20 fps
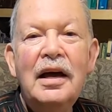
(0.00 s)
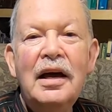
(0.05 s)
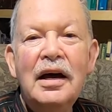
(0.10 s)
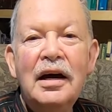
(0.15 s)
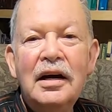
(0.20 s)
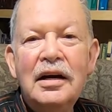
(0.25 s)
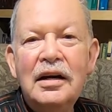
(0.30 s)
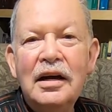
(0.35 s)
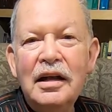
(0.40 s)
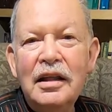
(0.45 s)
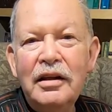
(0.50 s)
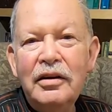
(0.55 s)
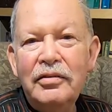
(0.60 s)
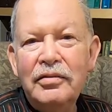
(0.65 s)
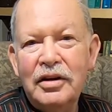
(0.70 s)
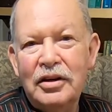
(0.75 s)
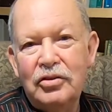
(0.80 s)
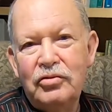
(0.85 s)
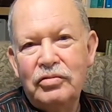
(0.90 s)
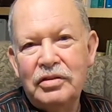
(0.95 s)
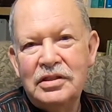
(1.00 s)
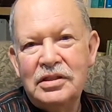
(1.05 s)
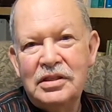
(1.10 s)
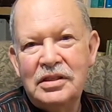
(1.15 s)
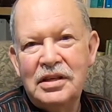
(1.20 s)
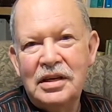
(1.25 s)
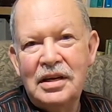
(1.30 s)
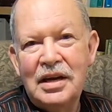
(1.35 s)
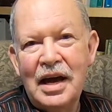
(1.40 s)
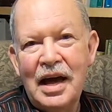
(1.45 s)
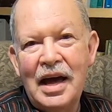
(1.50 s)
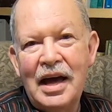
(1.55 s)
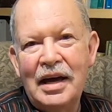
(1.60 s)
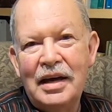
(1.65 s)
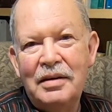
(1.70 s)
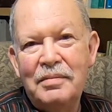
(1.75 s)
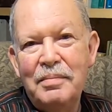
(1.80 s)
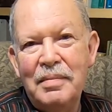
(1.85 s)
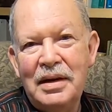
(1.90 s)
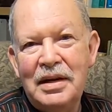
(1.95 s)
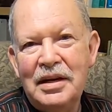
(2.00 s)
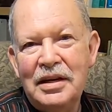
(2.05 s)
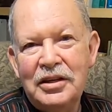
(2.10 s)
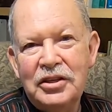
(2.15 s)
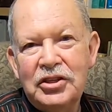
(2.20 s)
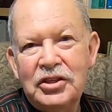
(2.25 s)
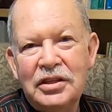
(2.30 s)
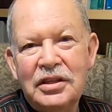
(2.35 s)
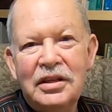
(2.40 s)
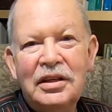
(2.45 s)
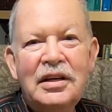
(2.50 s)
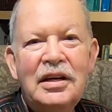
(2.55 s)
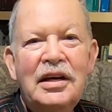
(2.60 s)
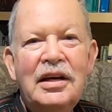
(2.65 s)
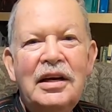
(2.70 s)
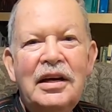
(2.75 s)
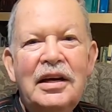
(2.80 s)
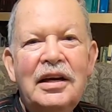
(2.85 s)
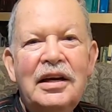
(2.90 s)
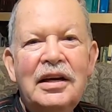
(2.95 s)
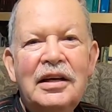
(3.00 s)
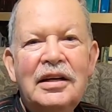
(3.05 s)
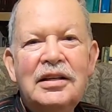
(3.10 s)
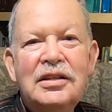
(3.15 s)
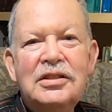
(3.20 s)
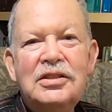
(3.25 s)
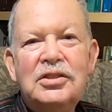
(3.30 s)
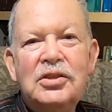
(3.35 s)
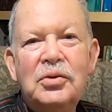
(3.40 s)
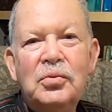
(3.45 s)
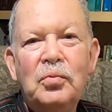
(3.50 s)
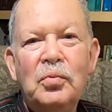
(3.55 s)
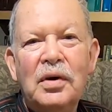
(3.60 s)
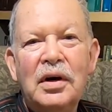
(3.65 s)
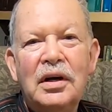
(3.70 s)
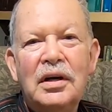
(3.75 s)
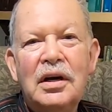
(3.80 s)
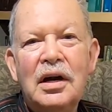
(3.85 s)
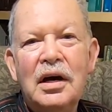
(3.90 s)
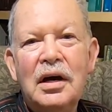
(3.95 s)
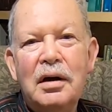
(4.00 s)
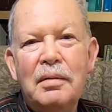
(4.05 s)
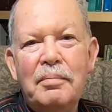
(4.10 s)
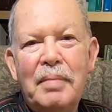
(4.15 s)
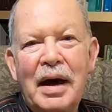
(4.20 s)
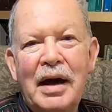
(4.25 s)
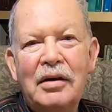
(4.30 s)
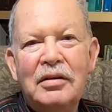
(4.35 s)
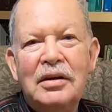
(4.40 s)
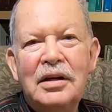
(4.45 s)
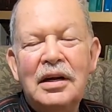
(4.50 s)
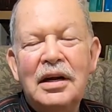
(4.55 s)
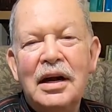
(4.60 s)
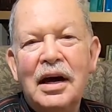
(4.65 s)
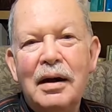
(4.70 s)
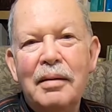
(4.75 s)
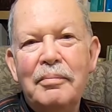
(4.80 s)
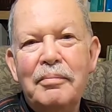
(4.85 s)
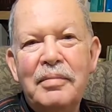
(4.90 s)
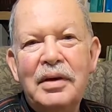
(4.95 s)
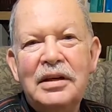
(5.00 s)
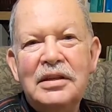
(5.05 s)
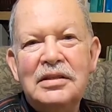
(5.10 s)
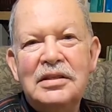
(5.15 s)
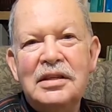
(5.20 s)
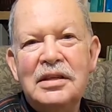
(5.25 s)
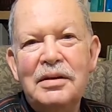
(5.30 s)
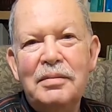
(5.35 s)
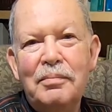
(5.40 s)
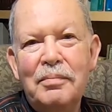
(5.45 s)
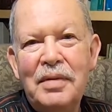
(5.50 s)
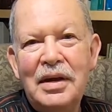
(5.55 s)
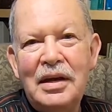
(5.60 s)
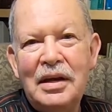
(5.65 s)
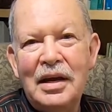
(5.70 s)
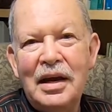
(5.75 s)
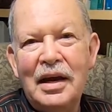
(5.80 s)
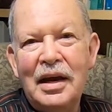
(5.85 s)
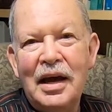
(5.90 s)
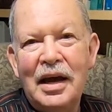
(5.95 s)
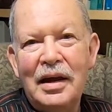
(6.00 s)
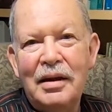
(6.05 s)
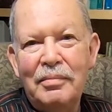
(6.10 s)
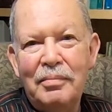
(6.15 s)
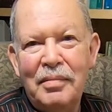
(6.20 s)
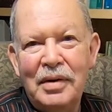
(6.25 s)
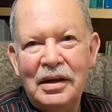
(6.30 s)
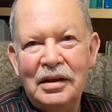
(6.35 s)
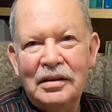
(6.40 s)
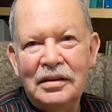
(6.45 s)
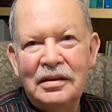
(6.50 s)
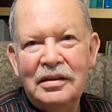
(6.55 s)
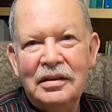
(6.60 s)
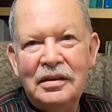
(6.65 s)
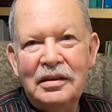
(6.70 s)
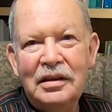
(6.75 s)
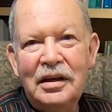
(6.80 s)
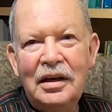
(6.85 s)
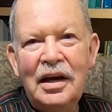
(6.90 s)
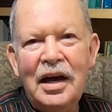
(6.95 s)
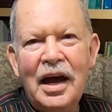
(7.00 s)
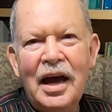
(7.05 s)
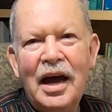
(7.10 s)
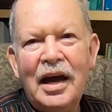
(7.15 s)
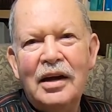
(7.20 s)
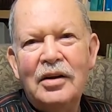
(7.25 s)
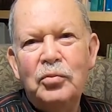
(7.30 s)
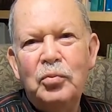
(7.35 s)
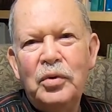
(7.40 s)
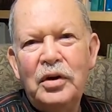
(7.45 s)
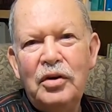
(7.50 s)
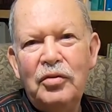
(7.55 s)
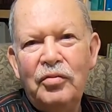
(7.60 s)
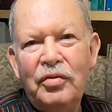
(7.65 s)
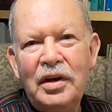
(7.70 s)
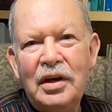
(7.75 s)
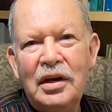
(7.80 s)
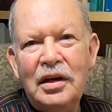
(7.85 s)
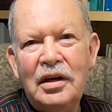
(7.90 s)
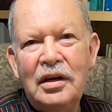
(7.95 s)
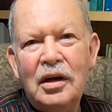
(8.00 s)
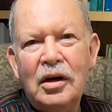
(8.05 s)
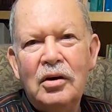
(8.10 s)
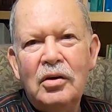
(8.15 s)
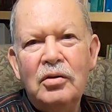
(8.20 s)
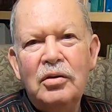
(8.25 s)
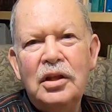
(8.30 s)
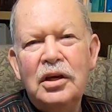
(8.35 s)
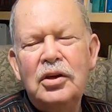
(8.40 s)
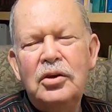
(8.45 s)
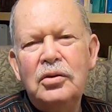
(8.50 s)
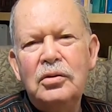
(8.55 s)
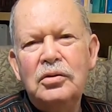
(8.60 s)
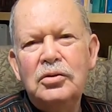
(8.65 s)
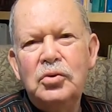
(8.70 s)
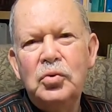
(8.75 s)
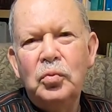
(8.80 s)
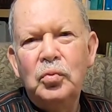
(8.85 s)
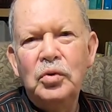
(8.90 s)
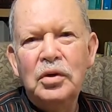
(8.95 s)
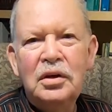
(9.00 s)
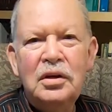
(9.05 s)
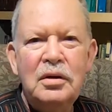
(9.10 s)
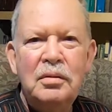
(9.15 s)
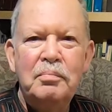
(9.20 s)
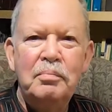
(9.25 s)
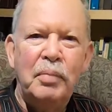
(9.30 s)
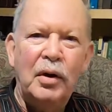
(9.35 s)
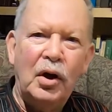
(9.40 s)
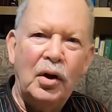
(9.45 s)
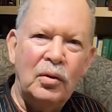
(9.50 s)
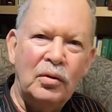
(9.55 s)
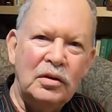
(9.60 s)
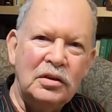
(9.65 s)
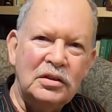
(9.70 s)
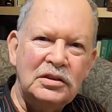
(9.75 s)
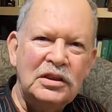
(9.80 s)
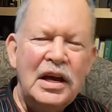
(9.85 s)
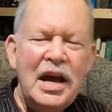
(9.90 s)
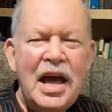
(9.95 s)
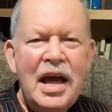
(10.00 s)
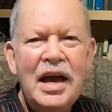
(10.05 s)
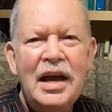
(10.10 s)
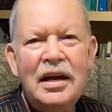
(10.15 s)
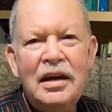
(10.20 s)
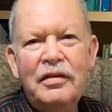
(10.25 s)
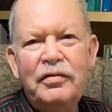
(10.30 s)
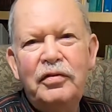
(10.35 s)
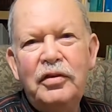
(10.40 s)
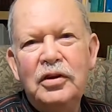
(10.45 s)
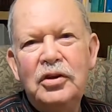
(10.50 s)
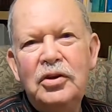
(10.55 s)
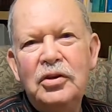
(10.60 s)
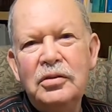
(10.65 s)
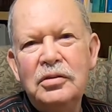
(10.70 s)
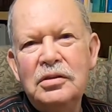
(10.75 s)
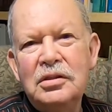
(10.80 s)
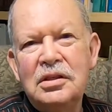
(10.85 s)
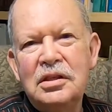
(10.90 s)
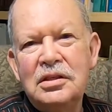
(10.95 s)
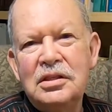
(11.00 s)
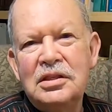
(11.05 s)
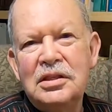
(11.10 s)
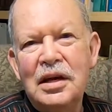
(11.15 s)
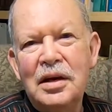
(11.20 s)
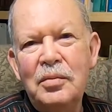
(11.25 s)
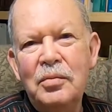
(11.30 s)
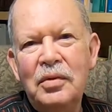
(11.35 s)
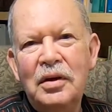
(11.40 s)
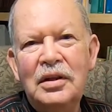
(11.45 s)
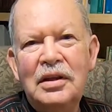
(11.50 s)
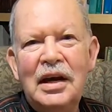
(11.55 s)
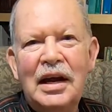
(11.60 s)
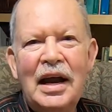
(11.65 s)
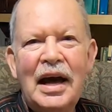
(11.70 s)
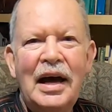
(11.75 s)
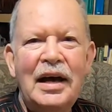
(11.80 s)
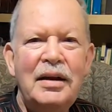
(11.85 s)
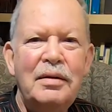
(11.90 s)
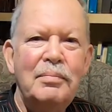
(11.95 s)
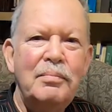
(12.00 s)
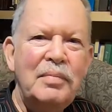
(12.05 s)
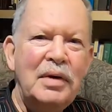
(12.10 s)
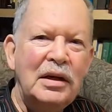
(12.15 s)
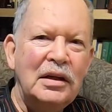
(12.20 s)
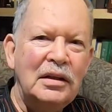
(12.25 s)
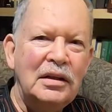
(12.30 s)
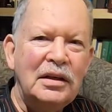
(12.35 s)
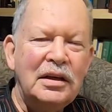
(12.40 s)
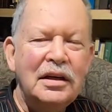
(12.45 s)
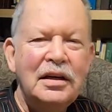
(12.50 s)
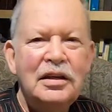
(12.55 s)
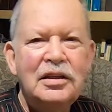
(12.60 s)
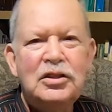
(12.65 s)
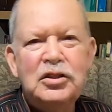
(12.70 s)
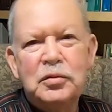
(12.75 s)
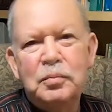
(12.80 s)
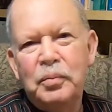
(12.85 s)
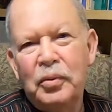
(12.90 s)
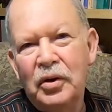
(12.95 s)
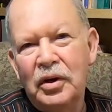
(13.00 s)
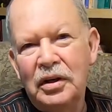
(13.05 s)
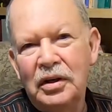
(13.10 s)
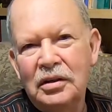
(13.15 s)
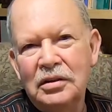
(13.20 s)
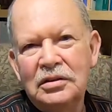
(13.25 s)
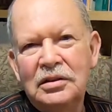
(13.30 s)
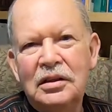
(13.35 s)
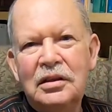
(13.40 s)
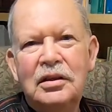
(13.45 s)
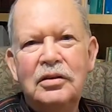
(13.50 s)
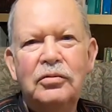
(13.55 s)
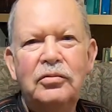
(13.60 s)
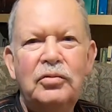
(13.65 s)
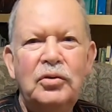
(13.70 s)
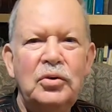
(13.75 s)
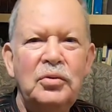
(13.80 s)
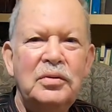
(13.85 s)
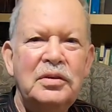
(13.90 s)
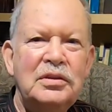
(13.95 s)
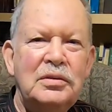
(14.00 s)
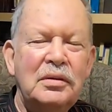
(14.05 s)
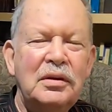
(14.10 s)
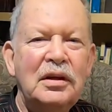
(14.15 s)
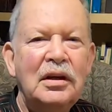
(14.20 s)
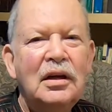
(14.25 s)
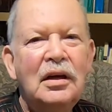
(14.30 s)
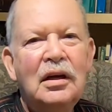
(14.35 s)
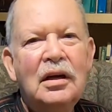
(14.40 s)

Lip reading: Another interesting admonition is the one about not mixing meat and milk. And we read, oh, they used wooden bowls. And if you use the same one that had milk and it spoils and it ruins it,